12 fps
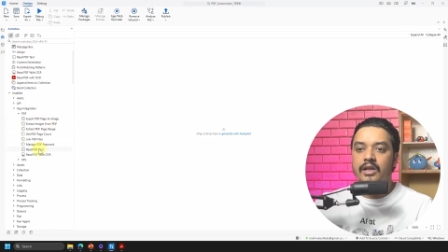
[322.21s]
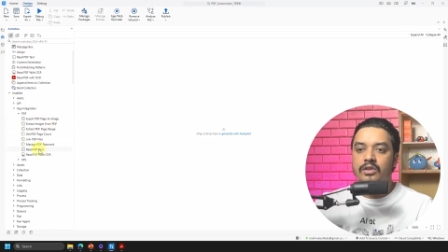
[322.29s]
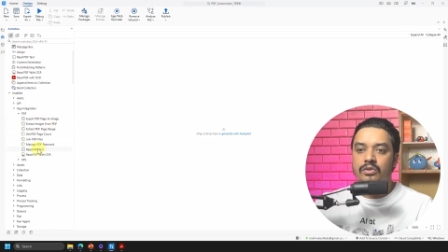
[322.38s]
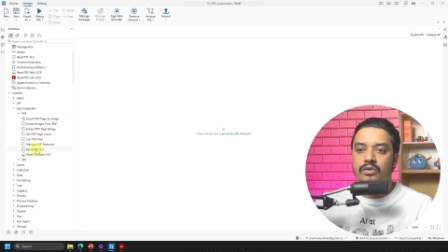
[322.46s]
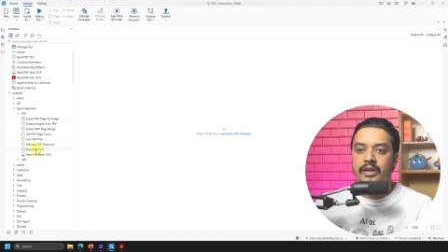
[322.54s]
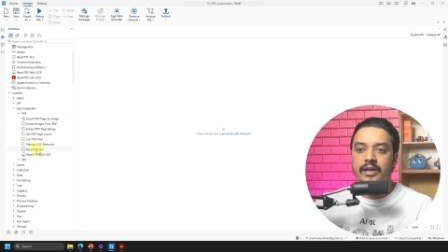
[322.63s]

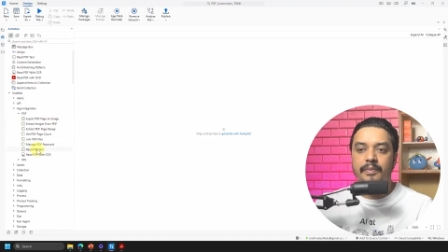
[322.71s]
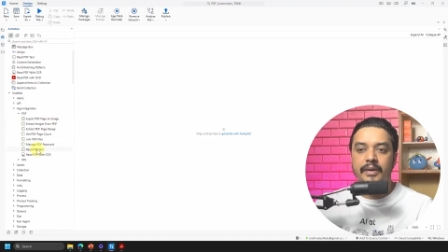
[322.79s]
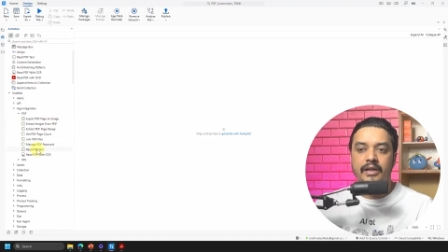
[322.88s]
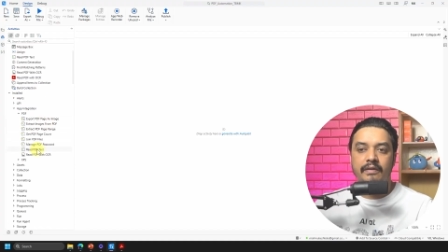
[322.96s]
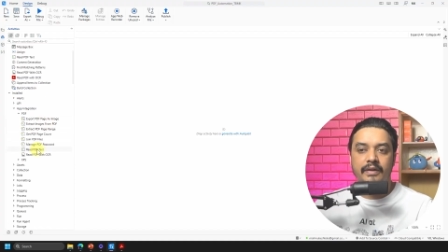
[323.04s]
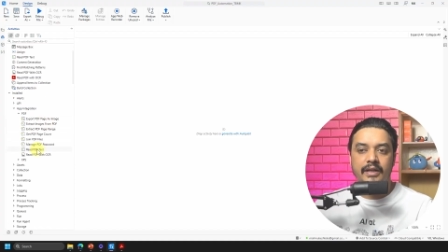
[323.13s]
So read
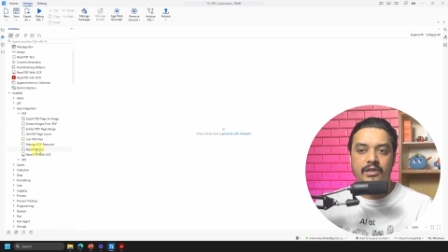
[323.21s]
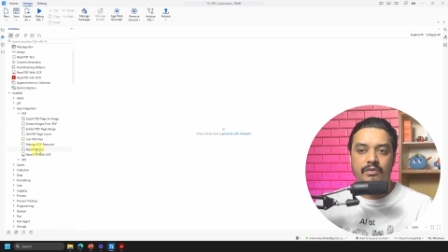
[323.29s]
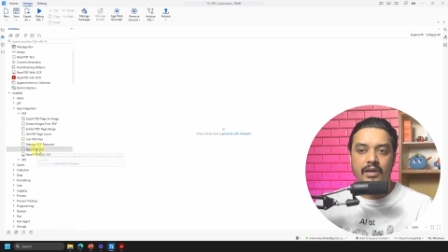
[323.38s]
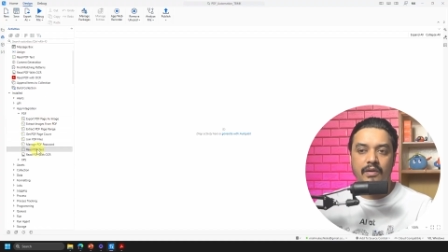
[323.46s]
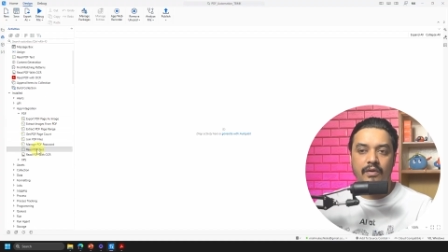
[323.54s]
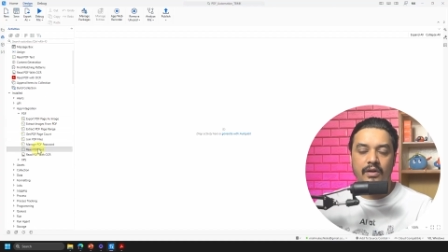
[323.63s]
PDF text
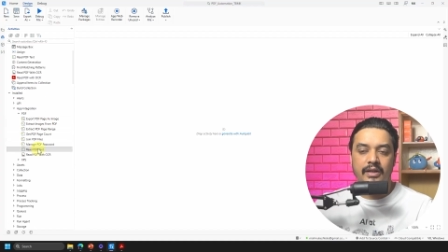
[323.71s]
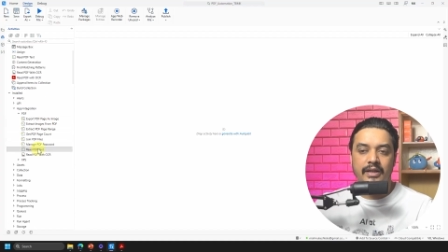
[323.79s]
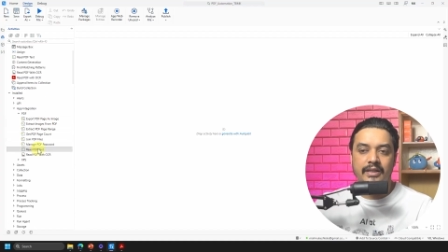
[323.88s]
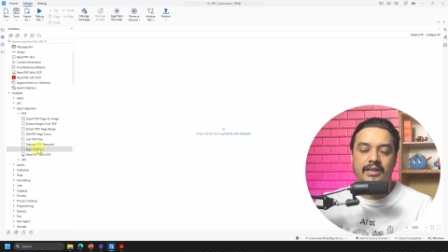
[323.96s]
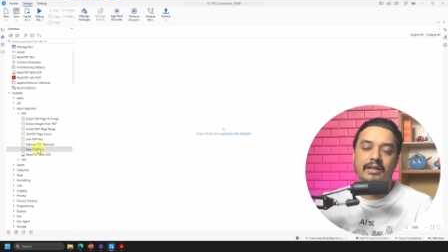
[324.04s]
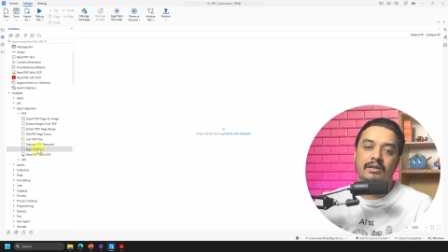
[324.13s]
we have
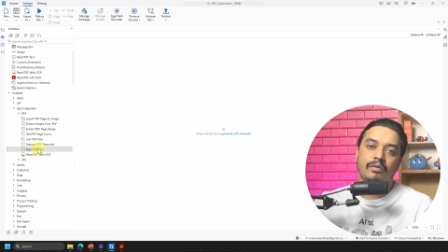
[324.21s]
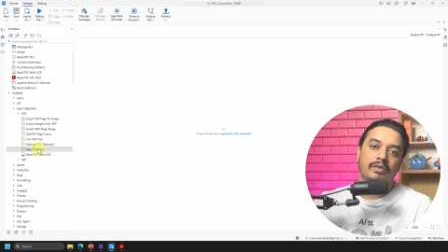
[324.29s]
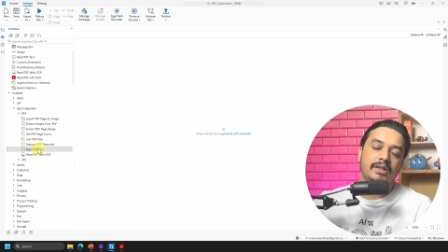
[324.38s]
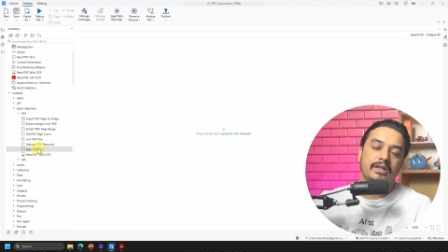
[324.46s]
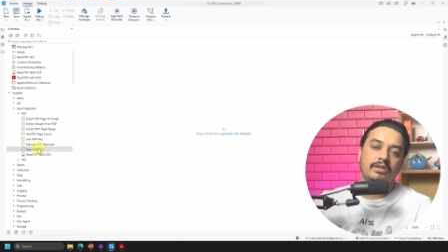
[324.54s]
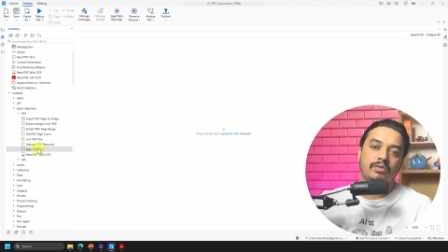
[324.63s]
already seen,
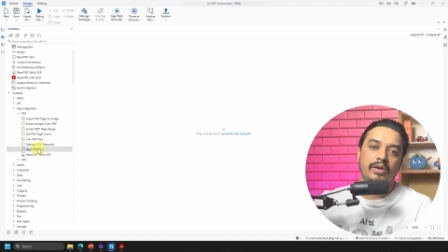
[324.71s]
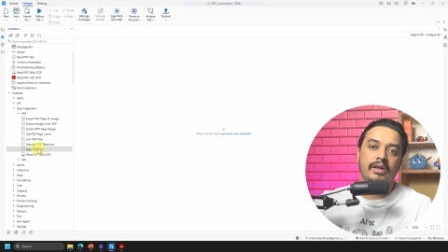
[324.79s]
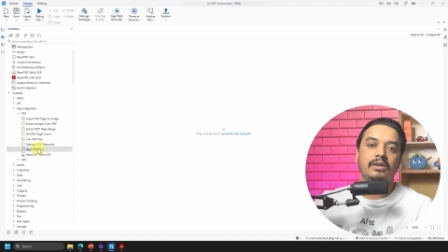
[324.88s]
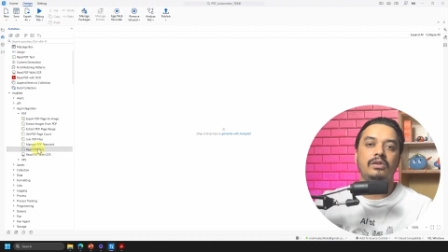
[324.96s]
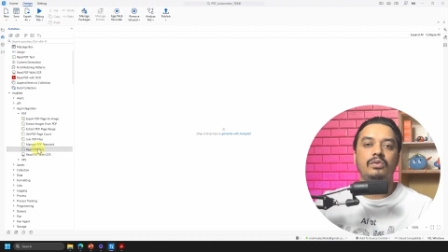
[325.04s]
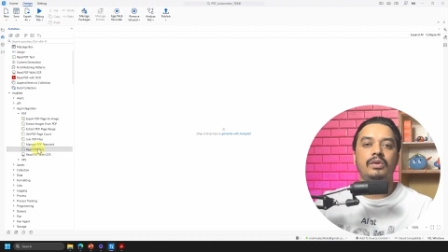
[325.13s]
which is
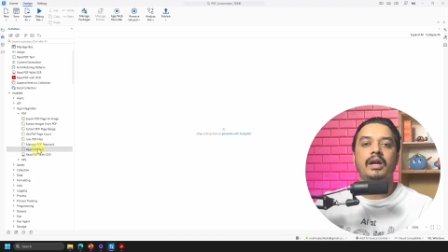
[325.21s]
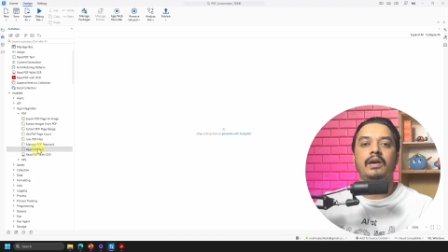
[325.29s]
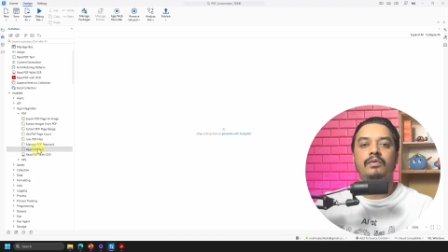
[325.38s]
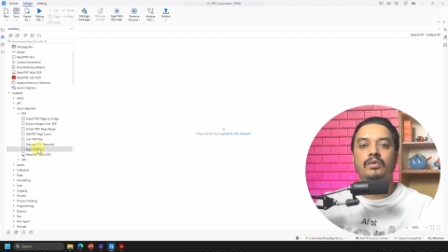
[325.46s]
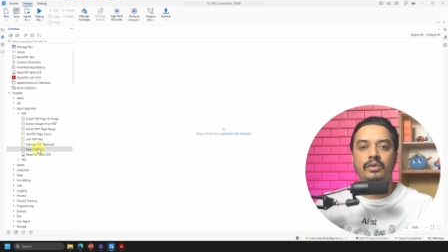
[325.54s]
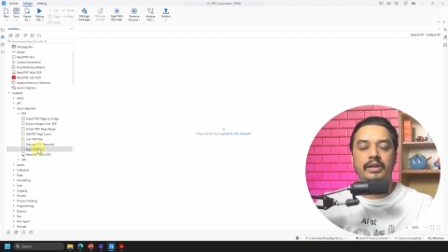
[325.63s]
when you
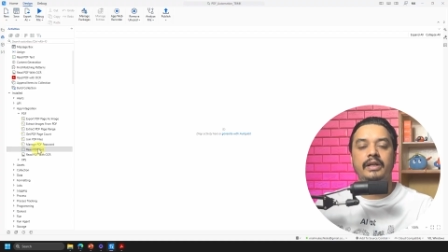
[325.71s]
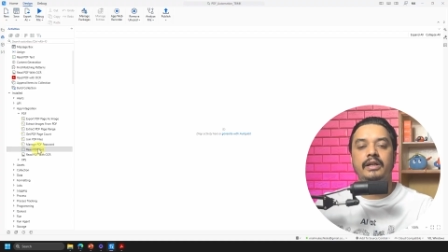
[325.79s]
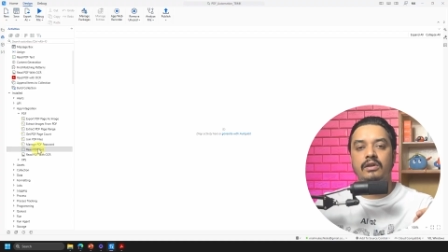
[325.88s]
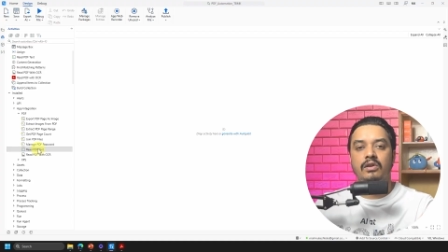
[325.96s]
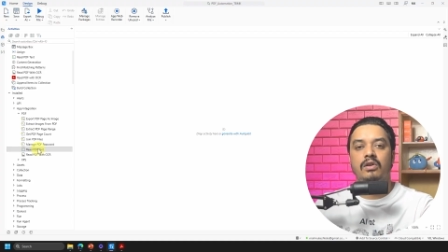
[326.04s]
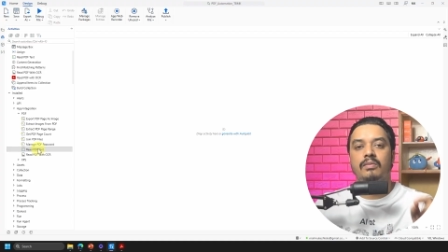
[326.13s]
have to read
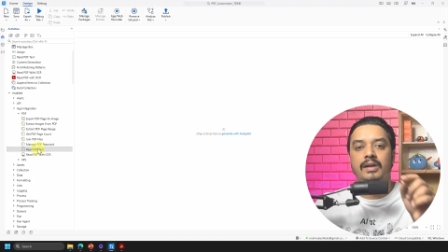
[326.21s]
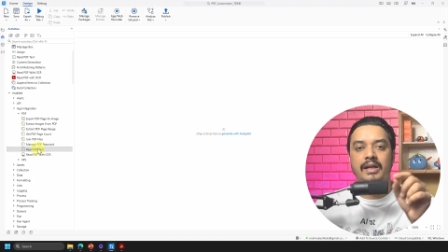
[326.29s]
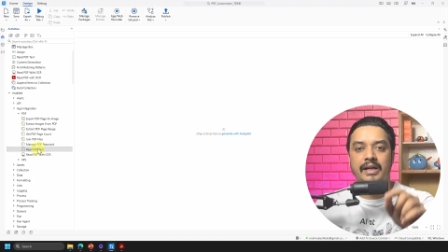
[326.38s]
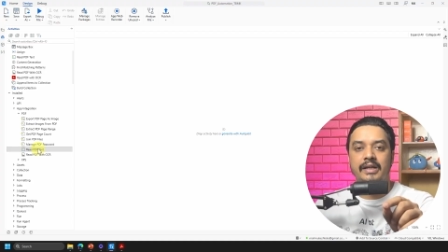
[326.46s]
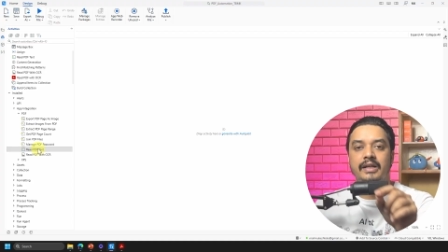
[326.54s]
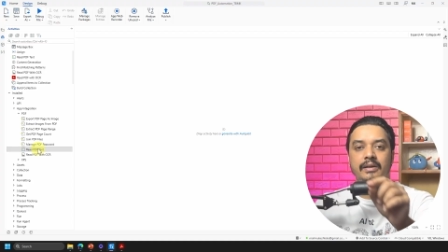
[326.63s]
a normal
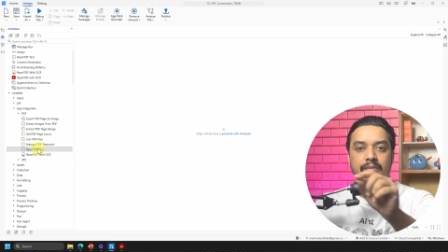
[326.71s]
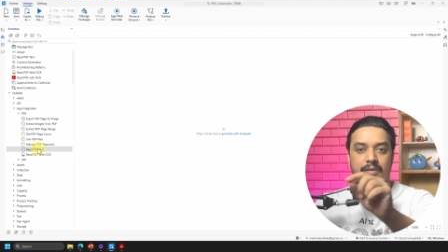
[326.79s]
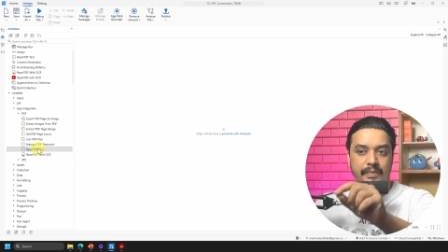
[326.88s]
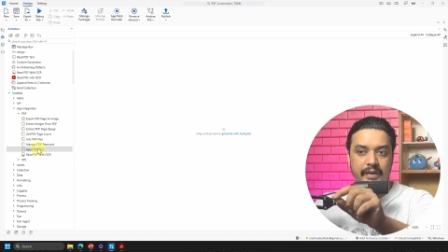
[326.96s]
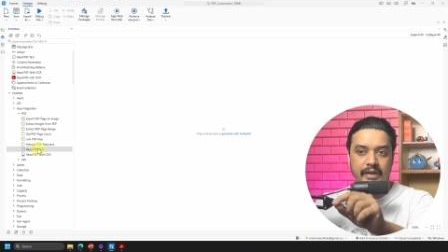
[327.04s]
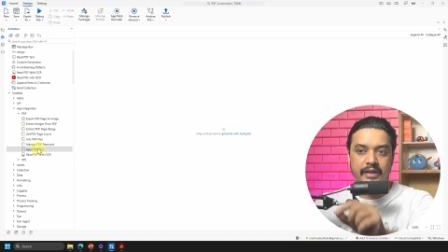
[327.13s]
editable
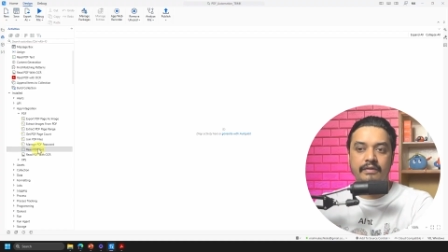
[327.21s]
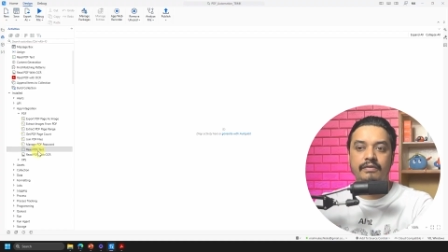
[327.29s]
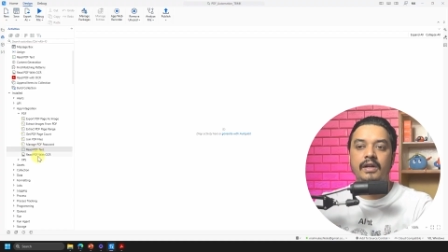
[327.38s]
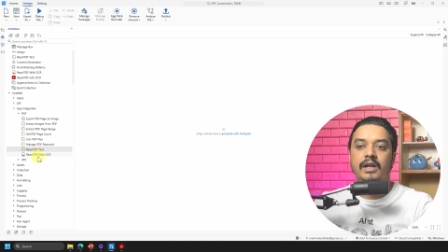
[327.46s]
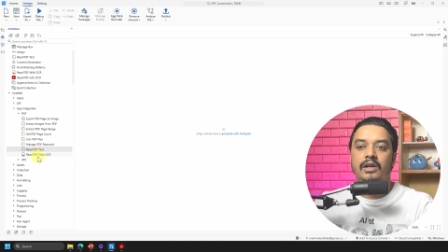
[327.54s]
PDF.